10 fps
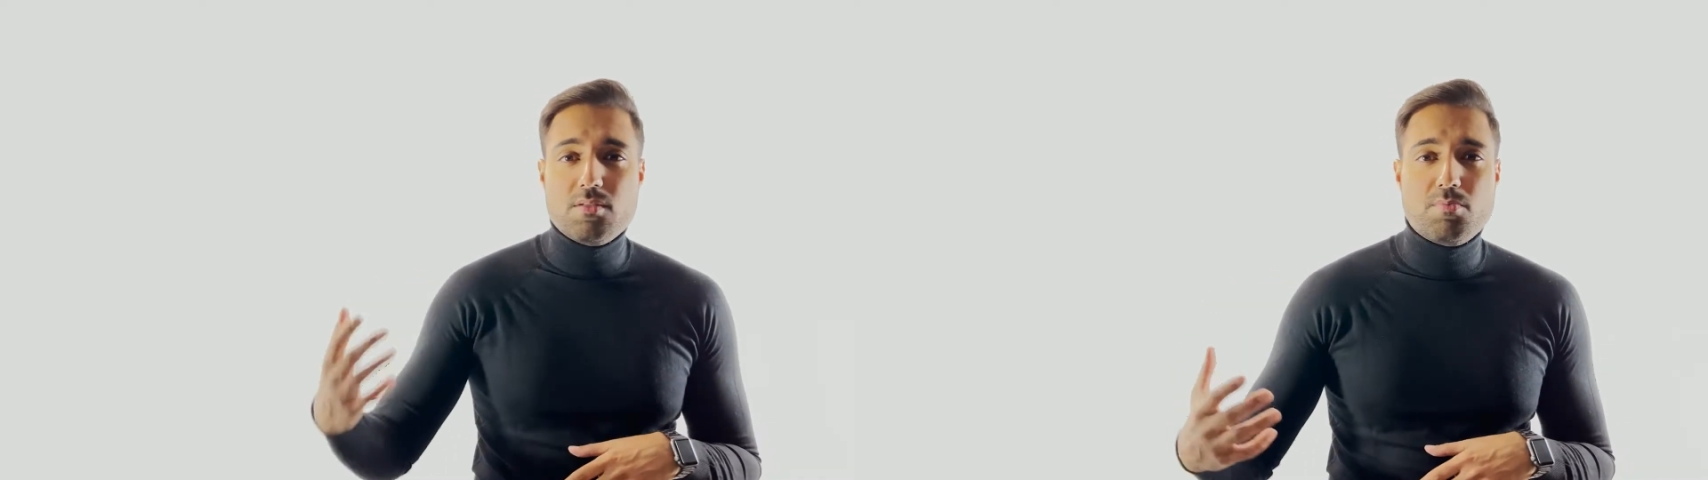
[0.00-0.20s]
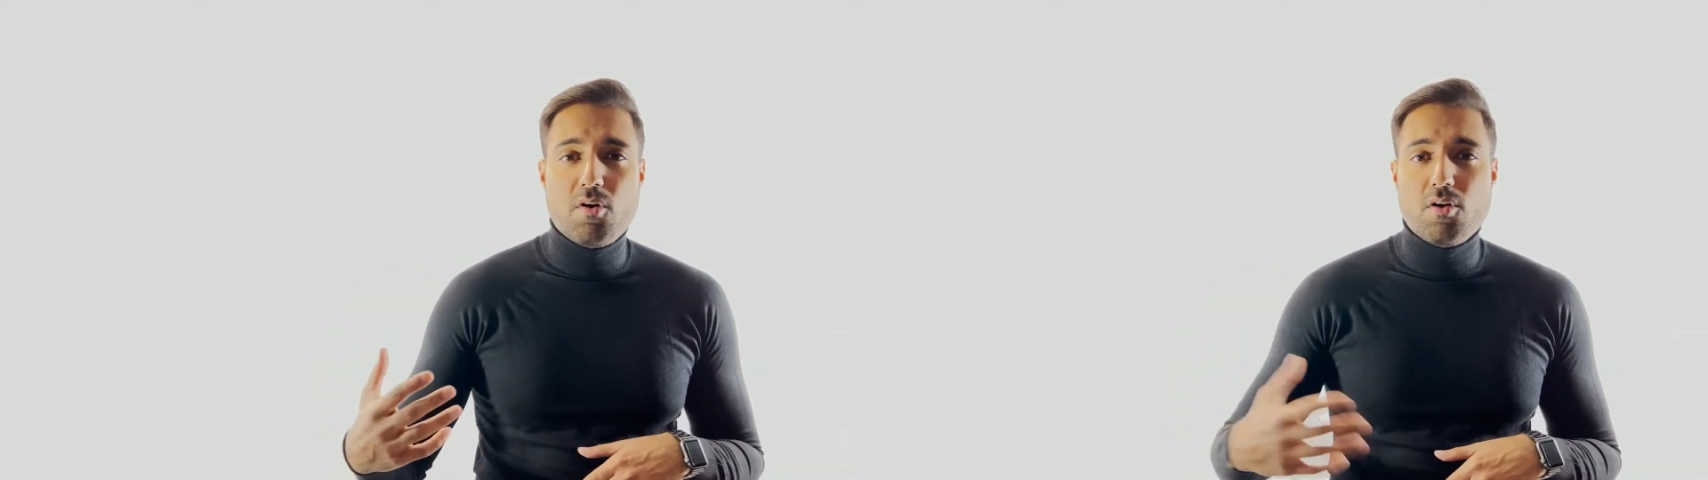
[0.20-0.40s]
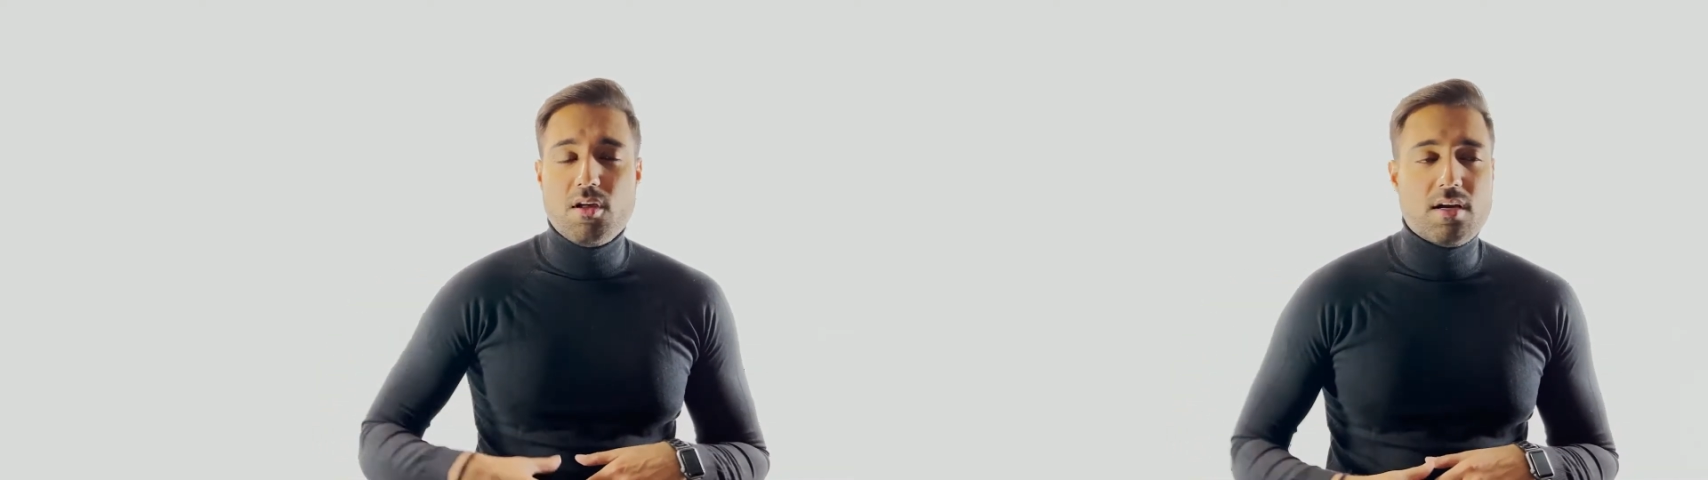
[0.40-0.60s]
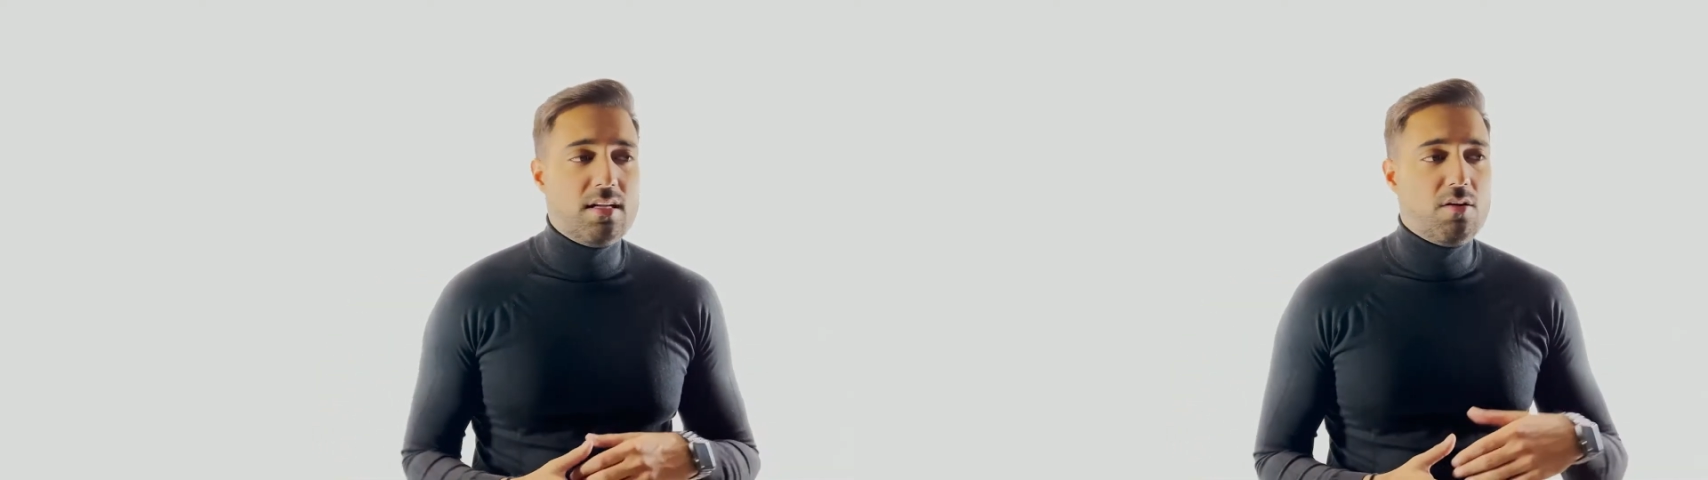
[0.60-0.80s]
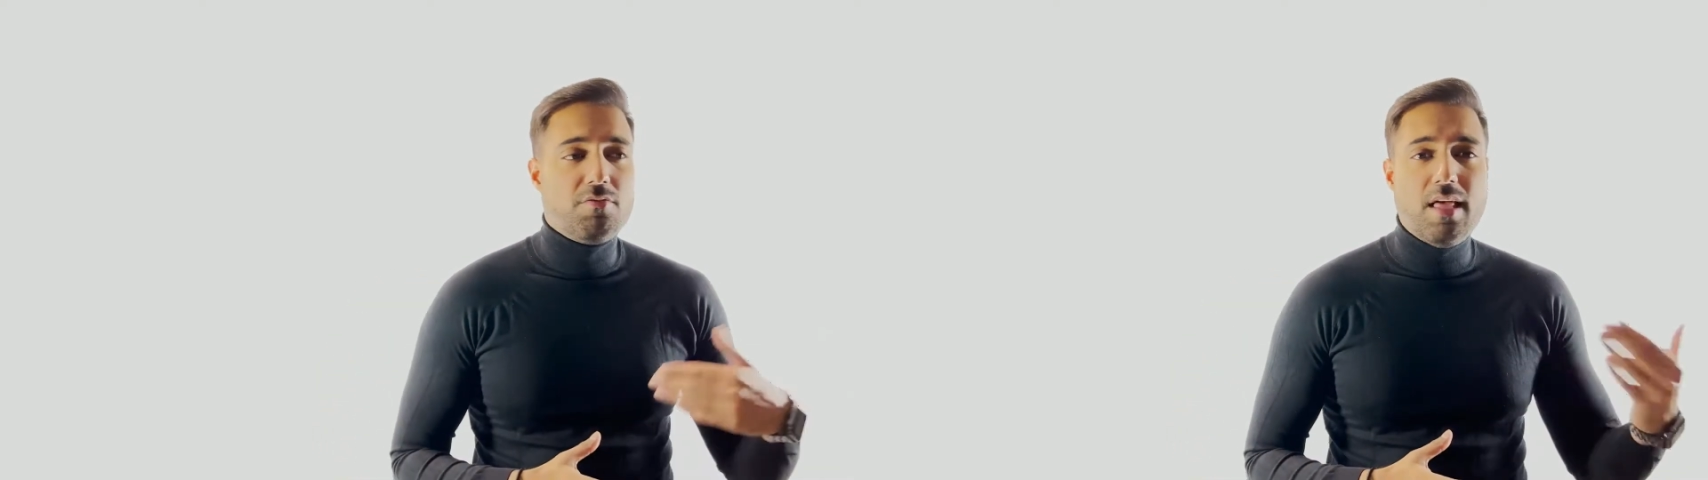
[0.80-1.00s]
product
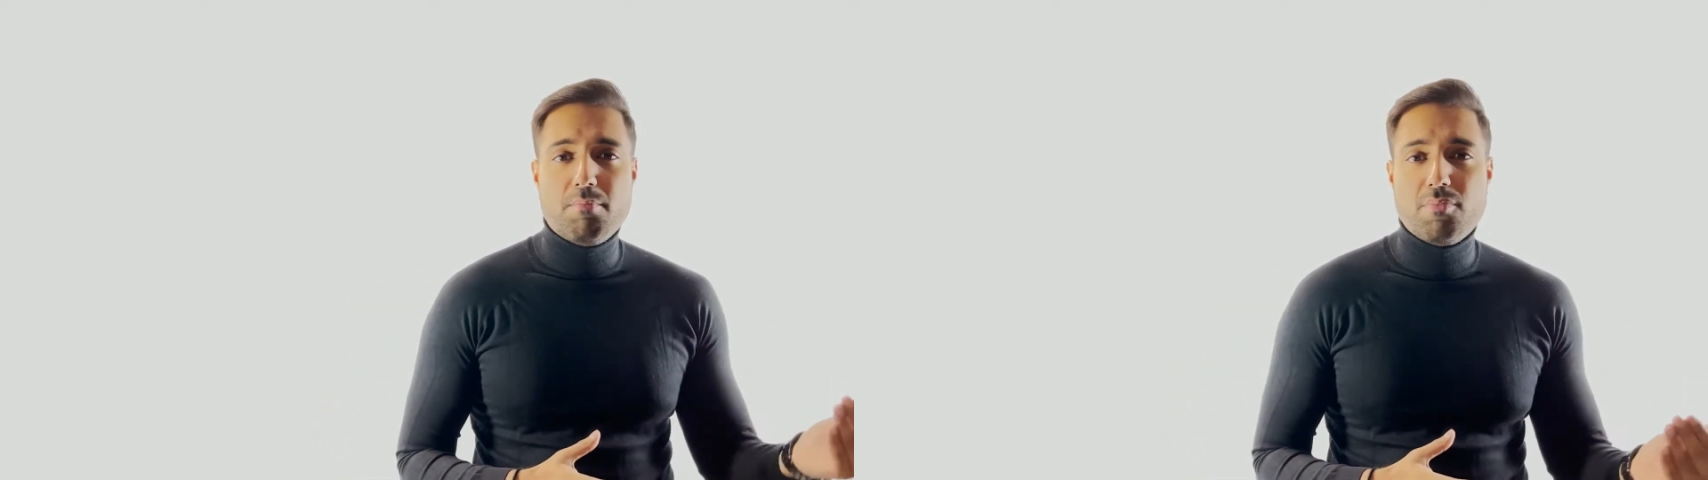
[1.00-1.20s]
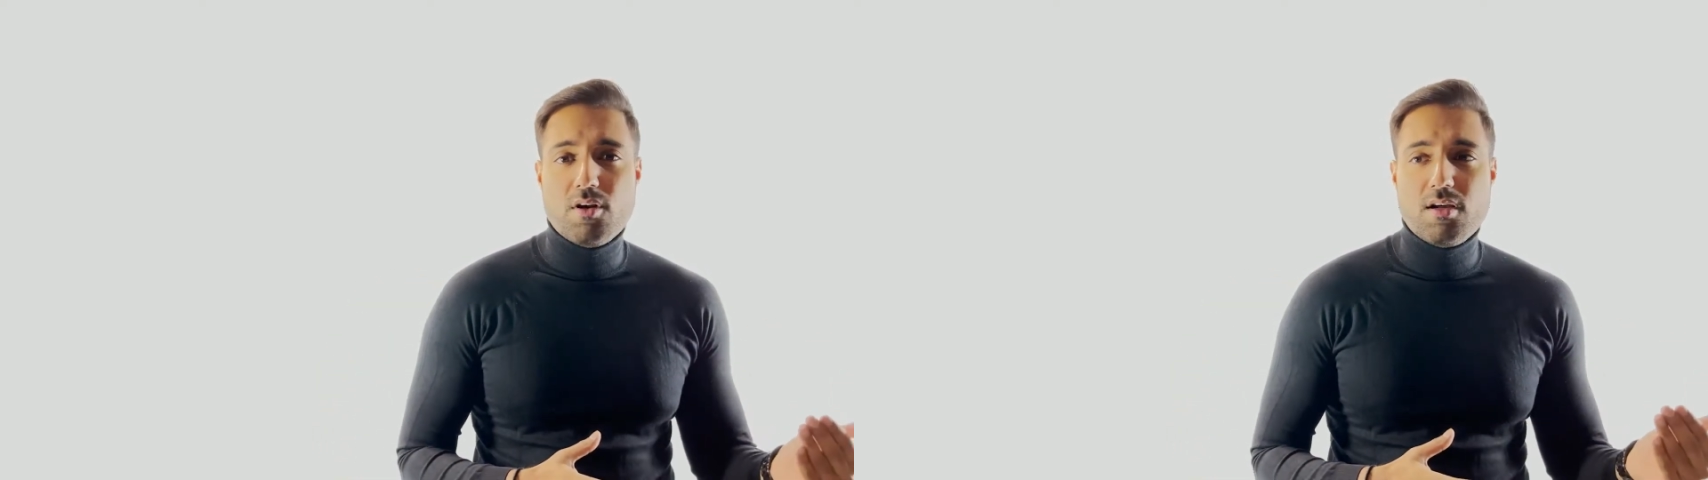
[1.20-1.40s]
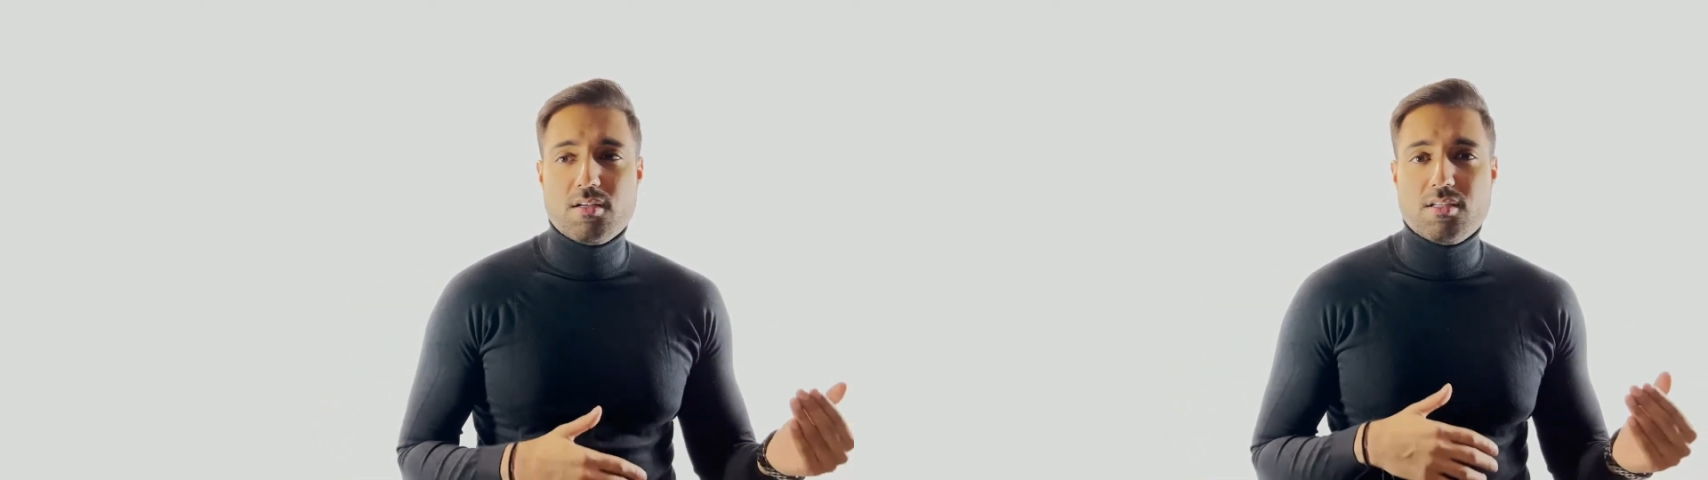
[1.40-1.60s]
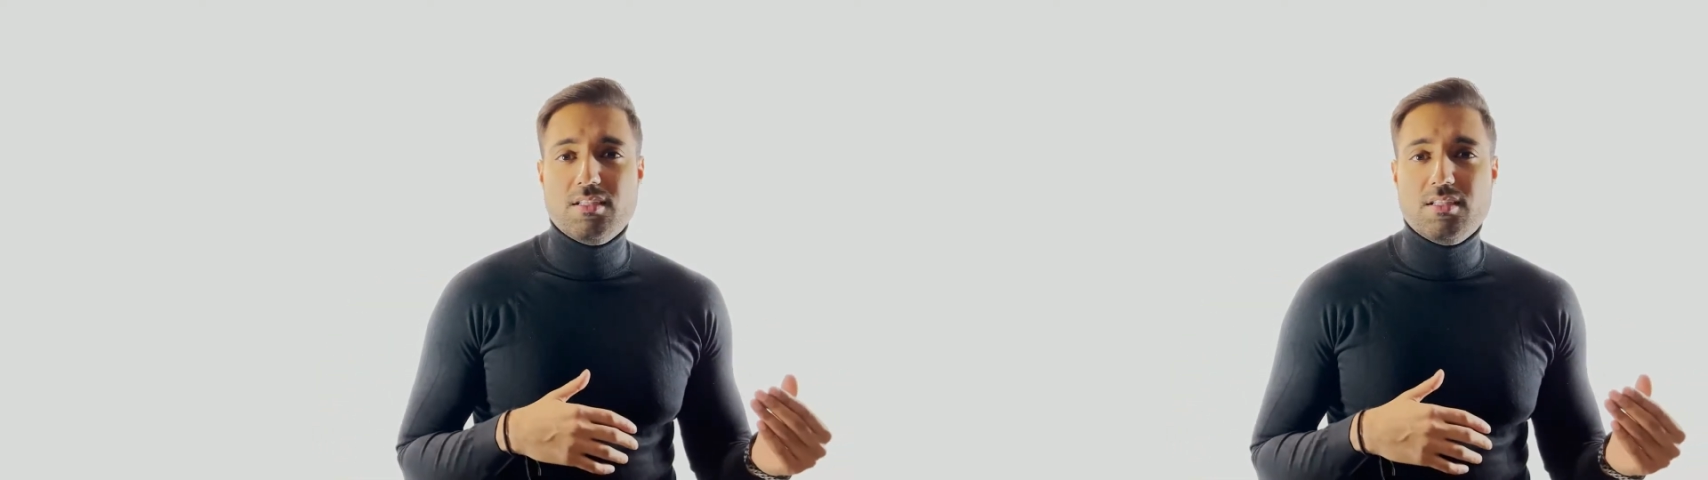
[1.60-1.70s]
and of that product?